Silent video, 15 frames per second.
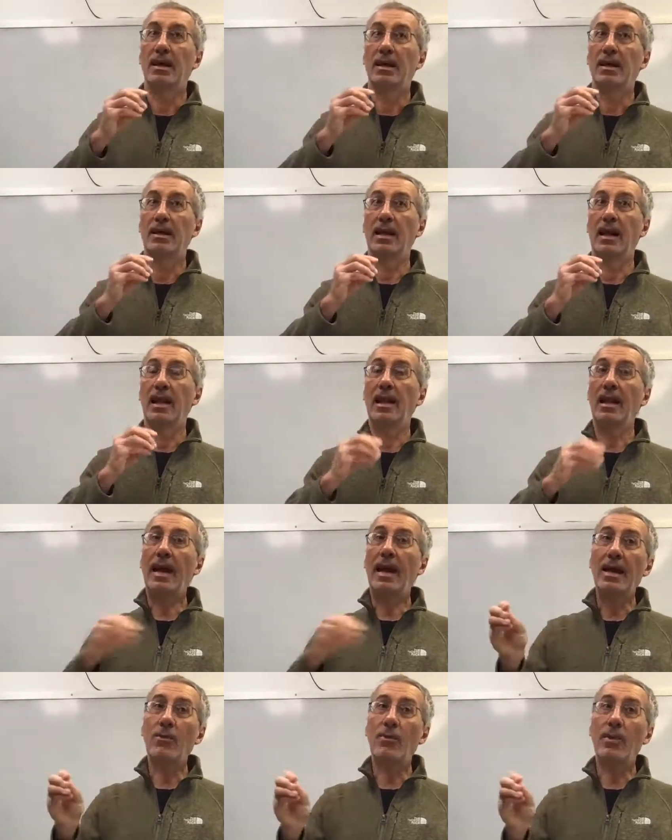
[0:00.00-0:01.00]
the
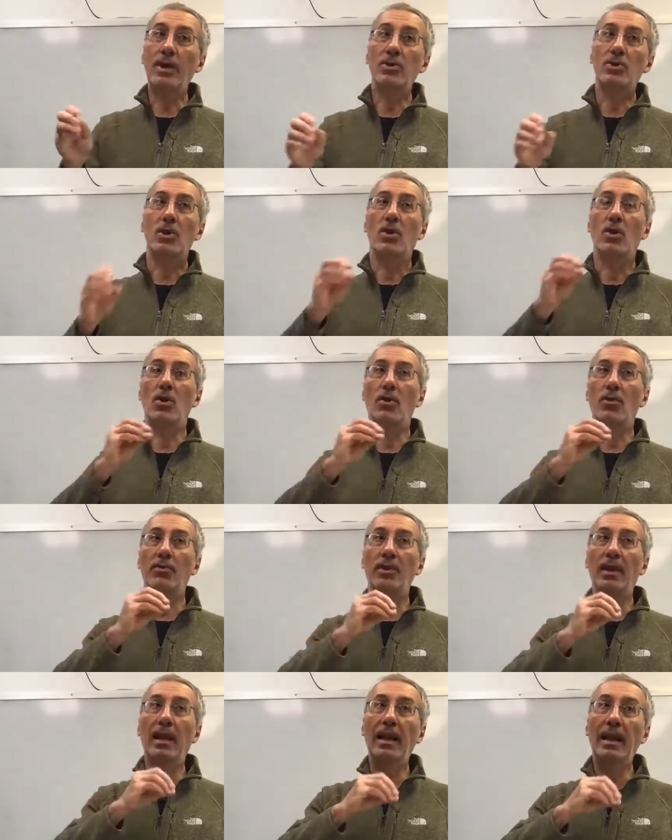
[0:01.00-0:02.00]
language of
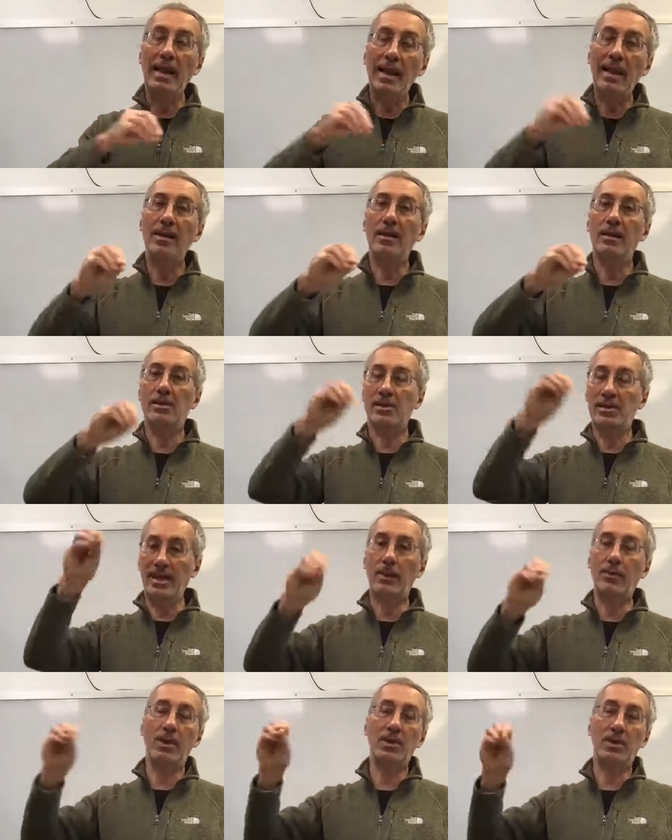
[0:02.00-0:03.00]
the legal
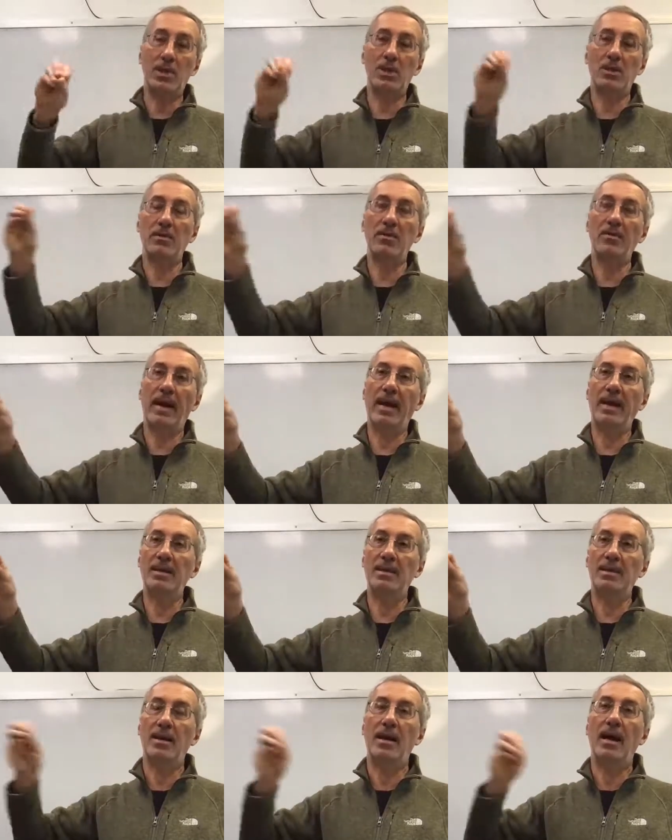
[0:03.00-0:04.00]
sequences of
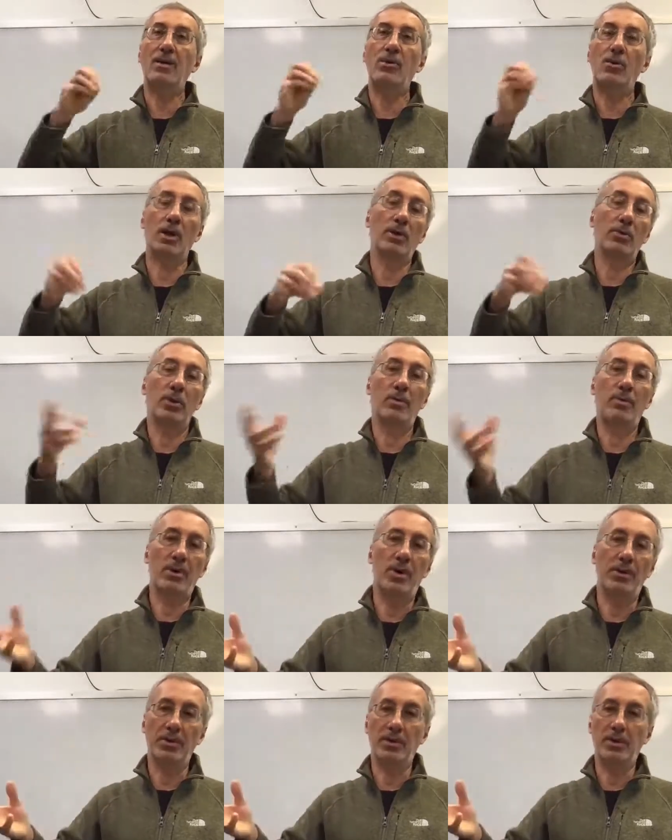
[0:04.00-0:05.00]
events according to the
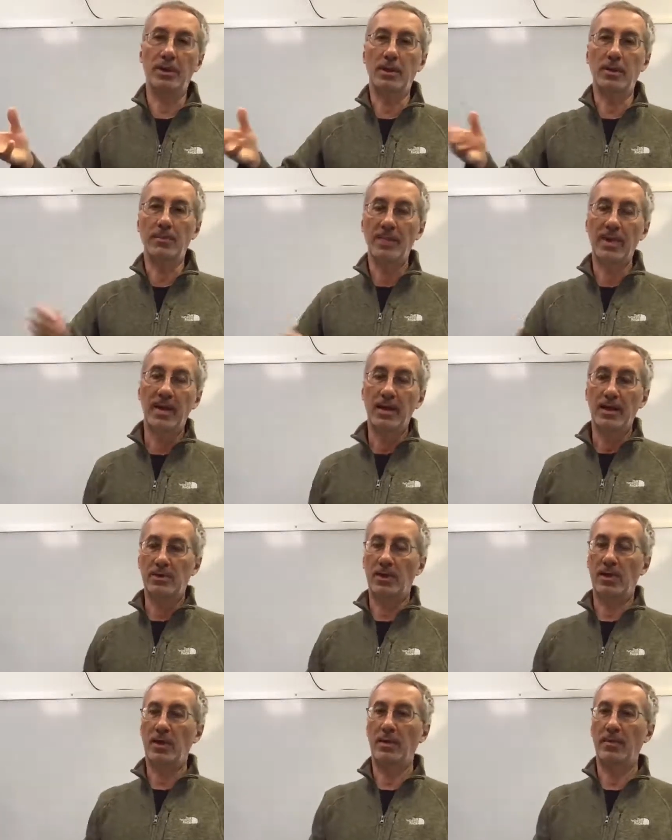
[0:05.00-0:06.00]
protocol.
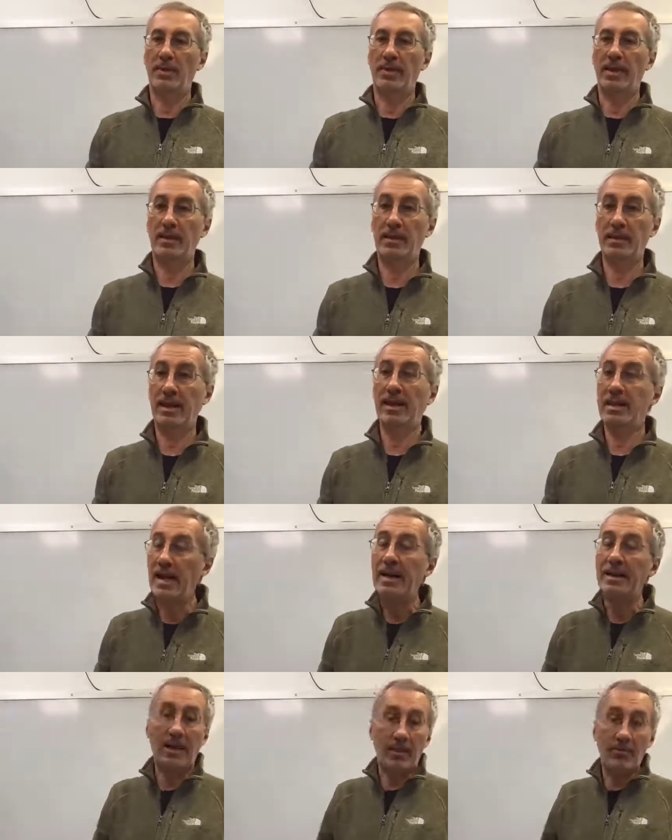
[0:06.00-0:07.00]
So it's
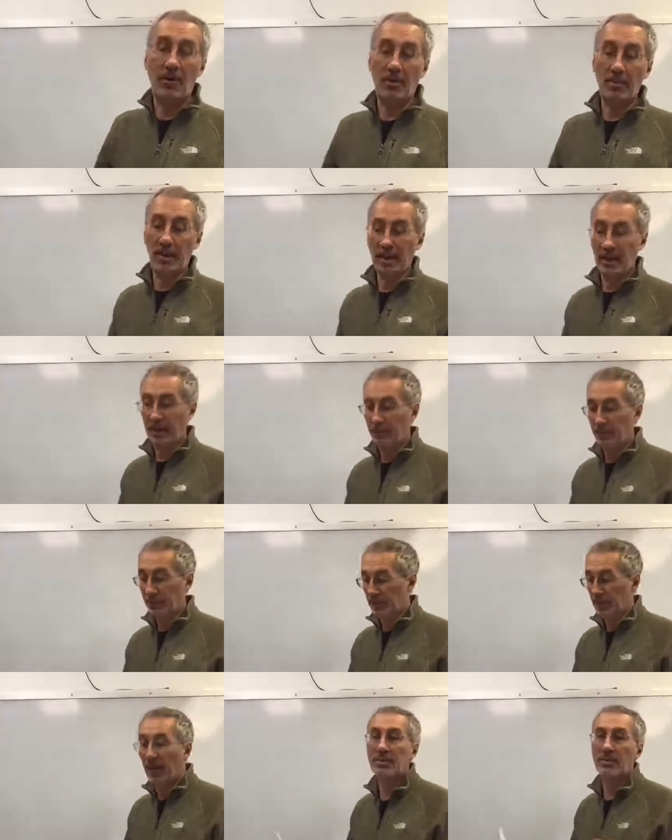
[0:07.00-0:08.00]
exactly a formal
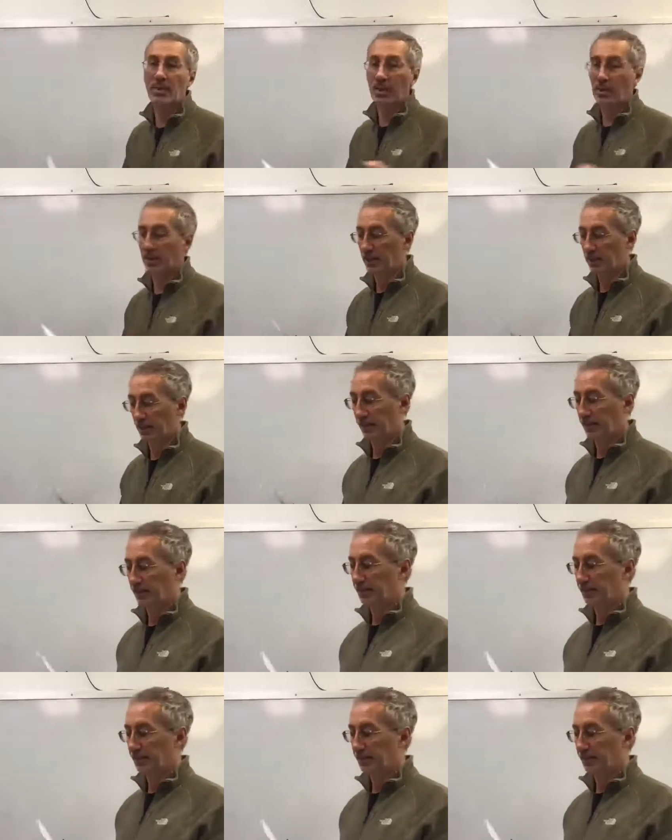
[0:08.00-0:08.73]
language, as we're gonna see.